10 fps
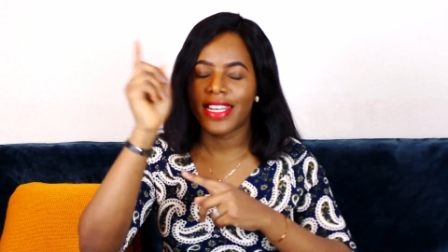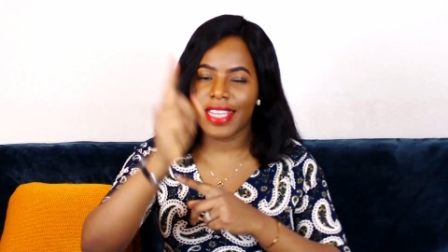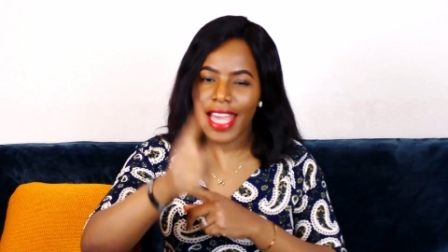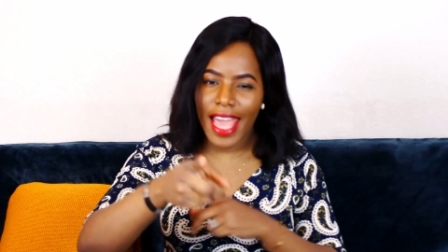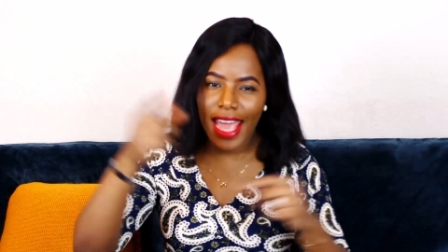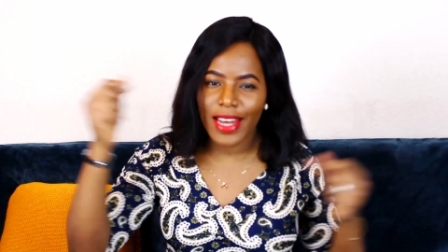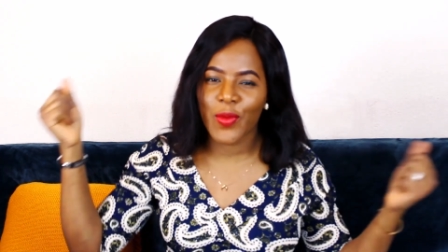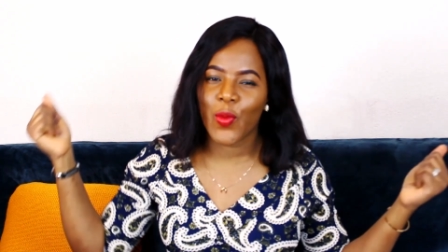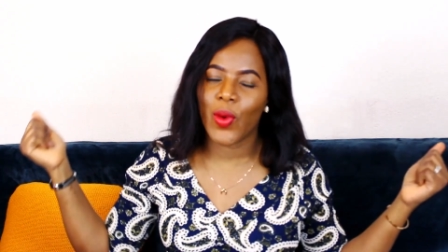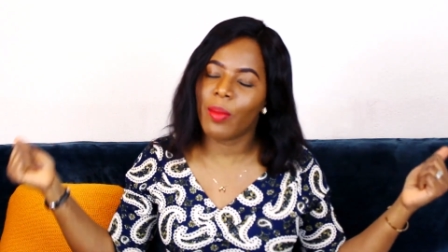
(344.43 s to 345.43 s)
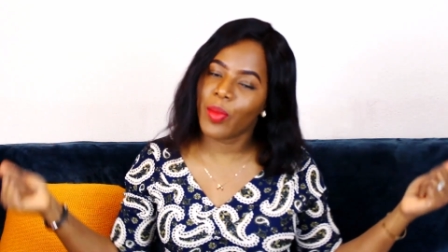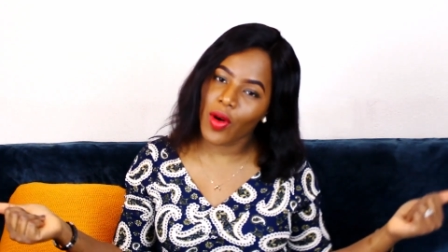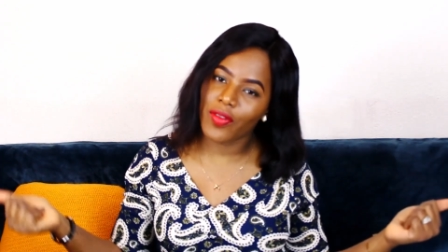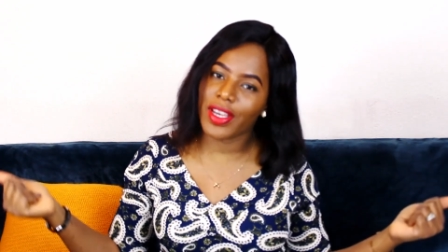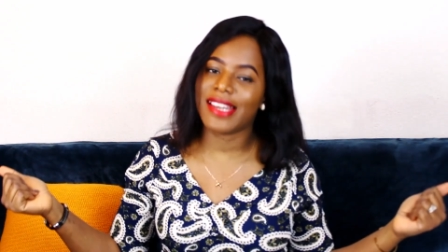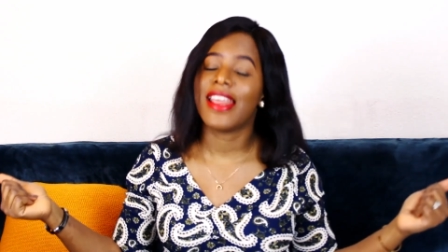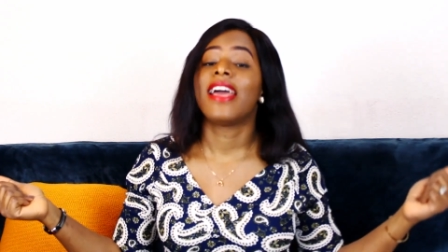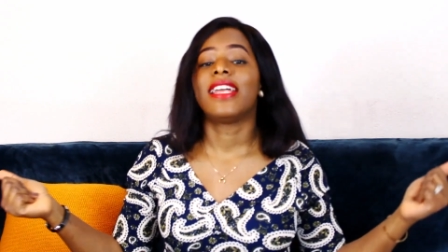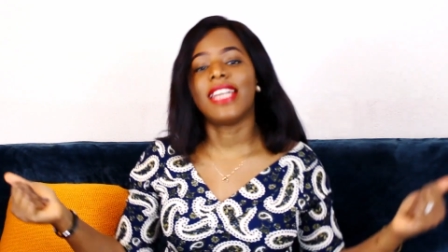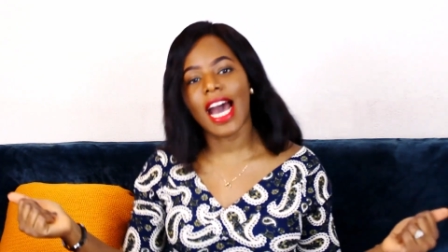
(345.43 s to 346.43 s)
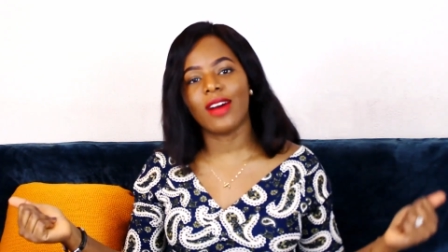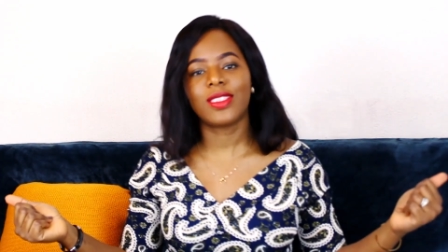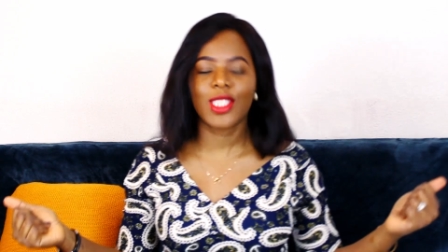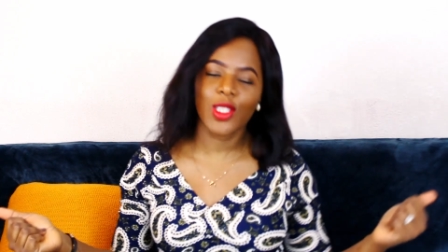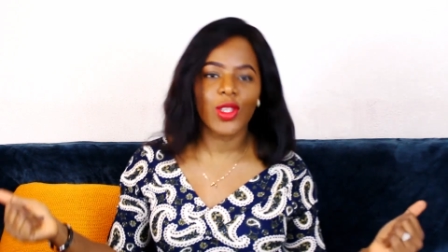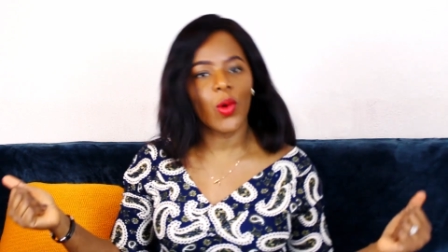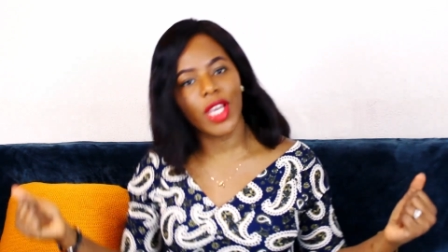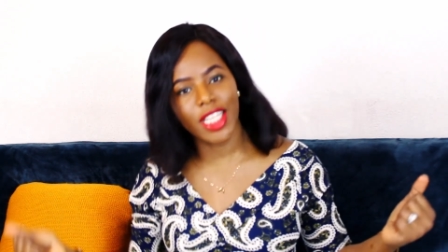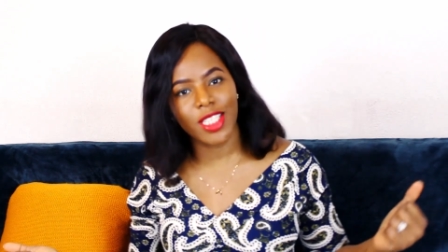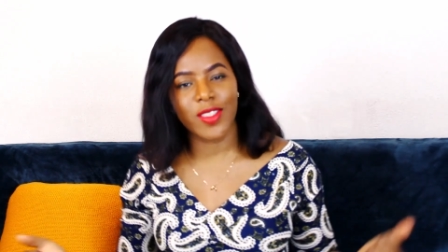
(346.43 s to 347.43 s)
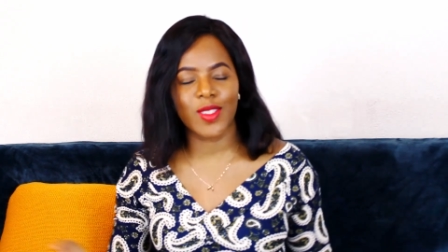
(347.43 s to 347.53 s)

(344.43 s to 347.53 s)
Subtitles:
Then we're moving down to the windows.